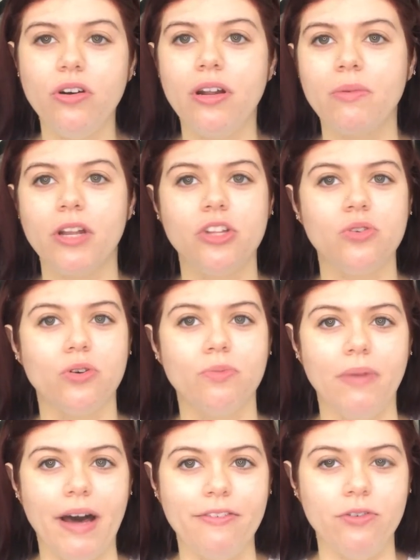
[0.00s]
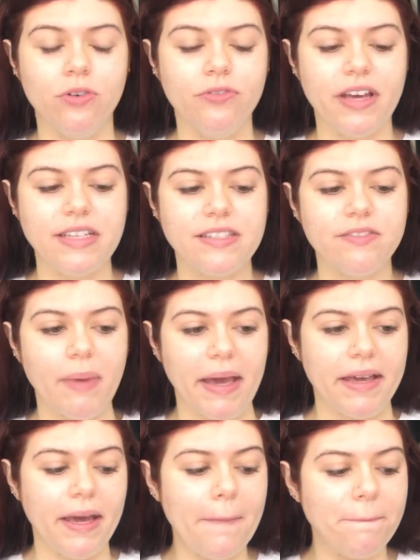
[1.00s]
and I'm going to do my full face of
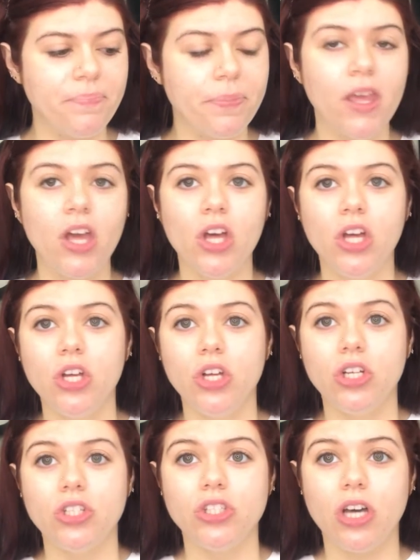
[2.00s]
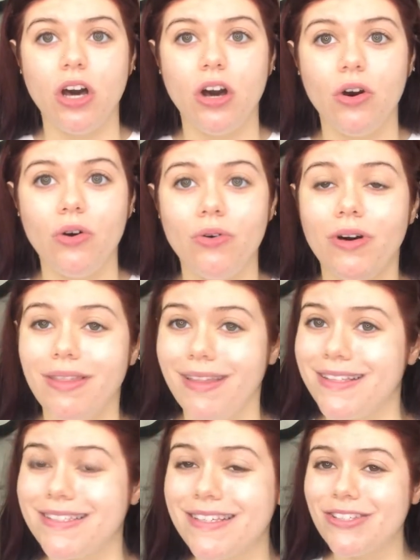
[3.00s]
makeup. So
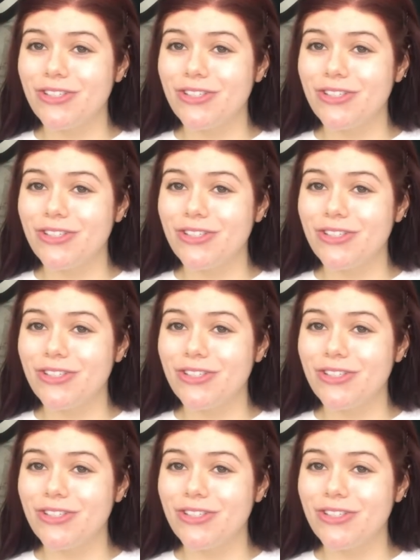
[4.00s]
let's get